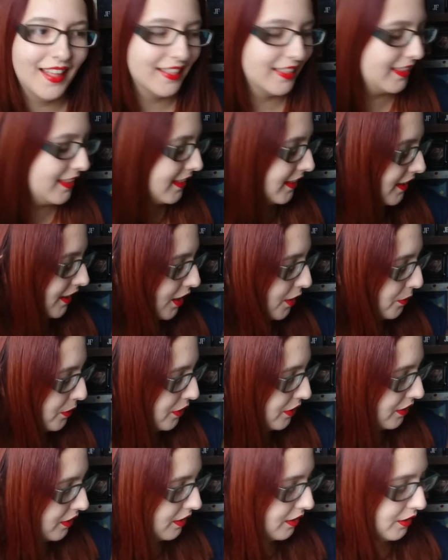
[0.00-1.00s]
Let's go
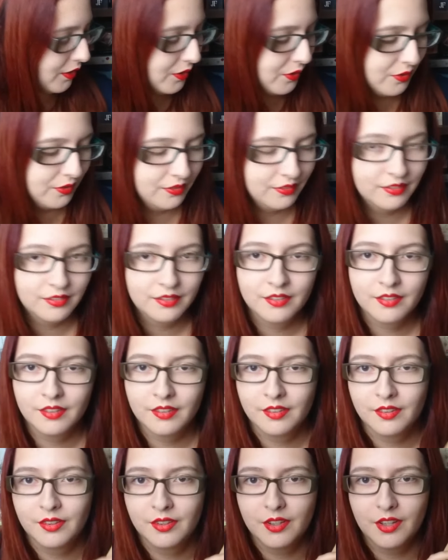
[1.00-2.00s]
on to
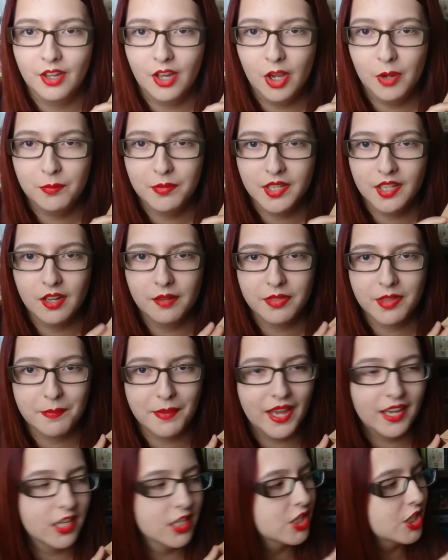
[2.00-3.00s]
opening up the
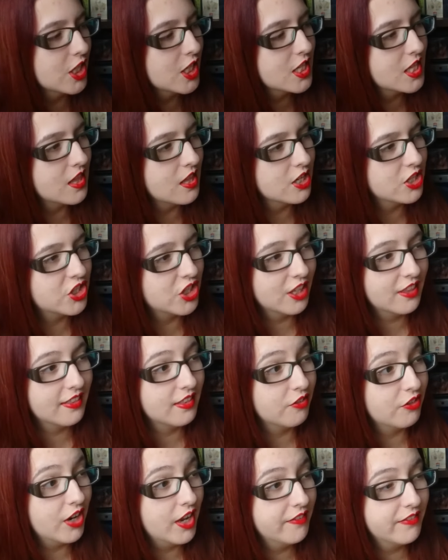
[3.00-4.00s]
packages that
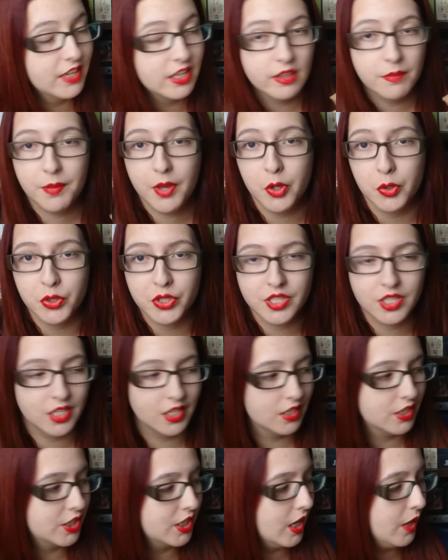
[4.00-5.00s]
just arrived in the
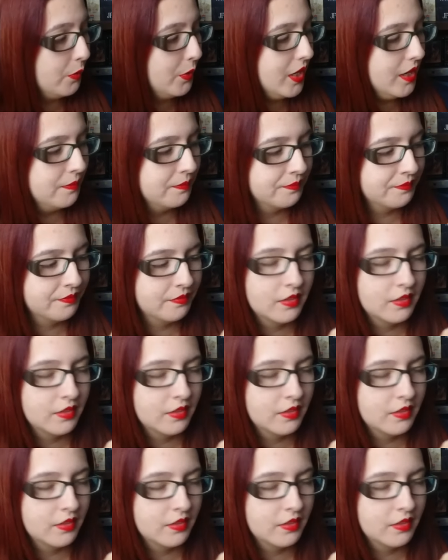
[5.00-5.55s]
post, shall we?